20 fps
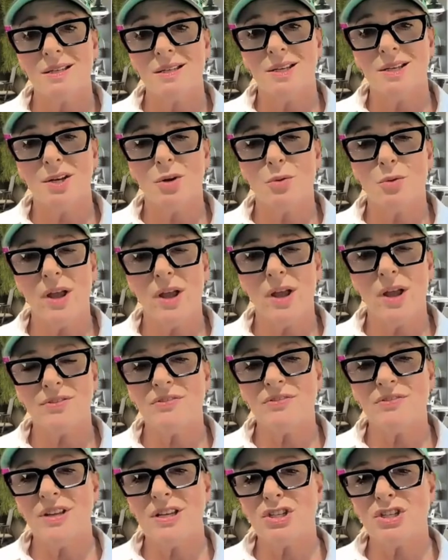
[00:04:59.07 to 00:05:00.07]
We
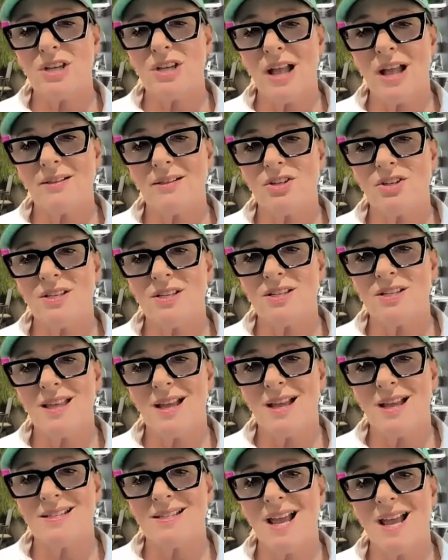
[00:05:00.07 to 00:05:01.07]
often face challenges
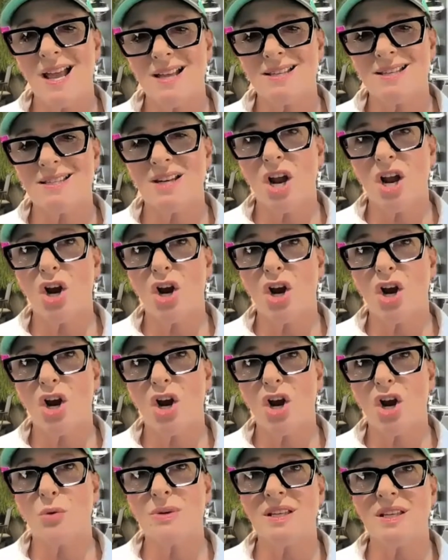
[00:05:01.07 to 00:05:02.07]
that test our
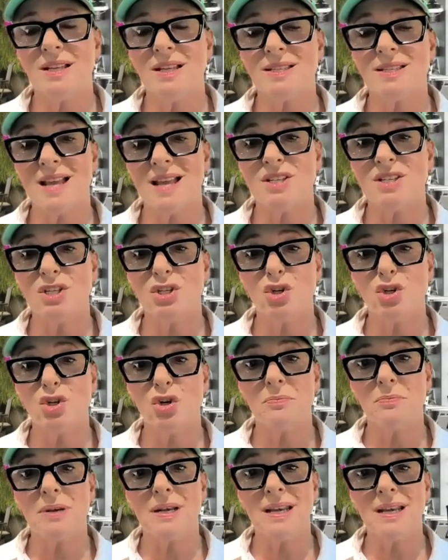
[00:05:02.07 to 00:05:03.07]
resilience and
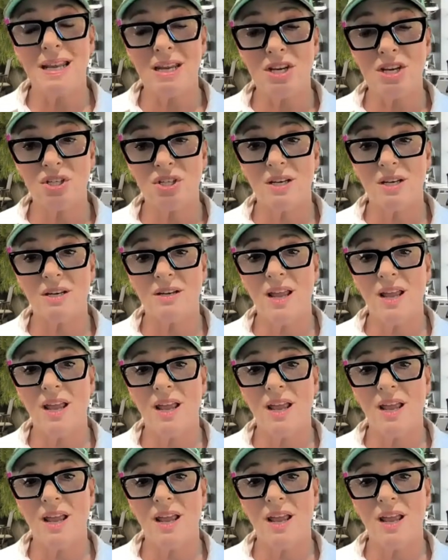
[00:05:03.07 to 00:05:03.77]
determination.